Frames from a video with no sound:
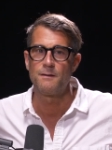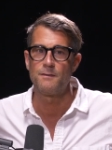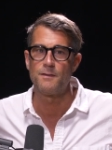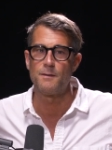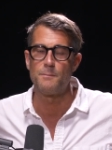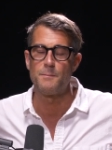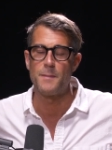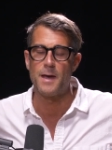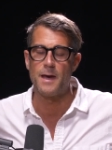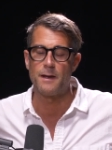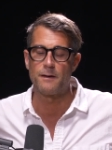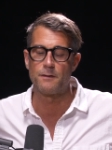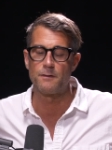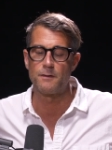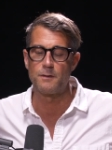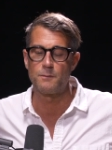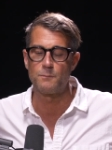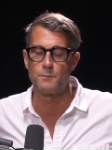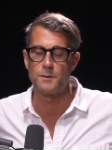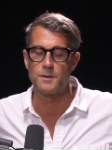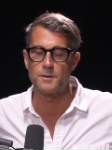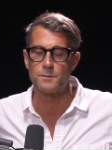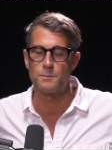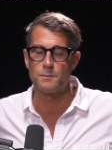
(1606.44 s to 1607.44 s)
the manner
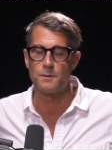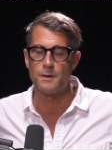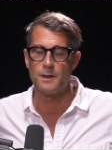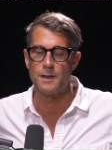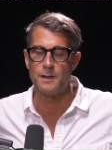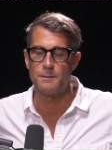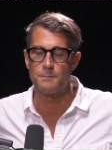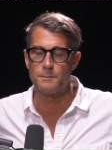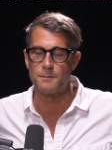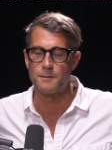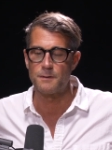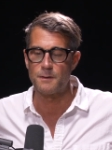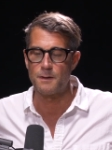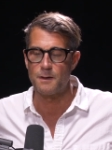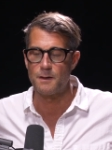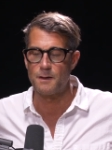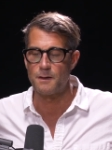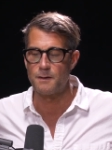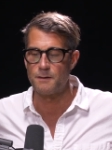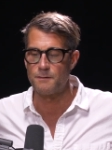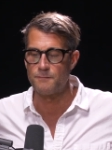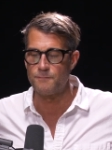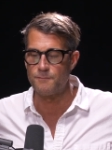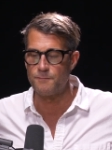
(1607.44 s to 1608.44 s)
in which we're able to
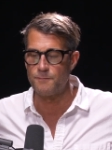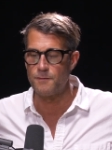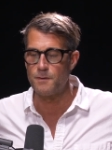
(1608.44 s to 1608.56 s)
kind of